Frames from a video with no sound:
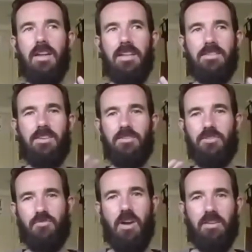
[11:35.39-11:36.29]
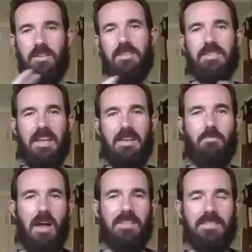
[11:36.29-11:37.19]
it's constructed scene
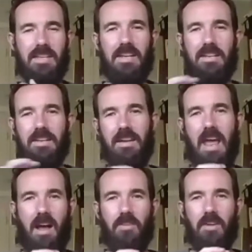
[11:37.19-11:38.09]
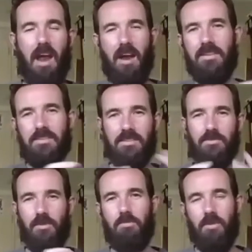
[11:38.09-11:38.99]
by scene and how the characters are
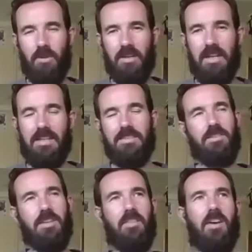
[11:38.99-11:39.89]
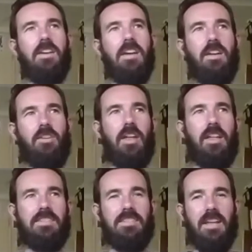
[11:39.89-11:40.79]
sort of plotted against each other,
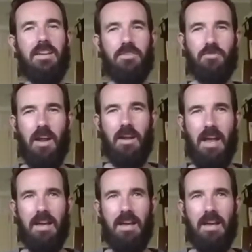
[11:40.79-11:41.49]
instead of trying to like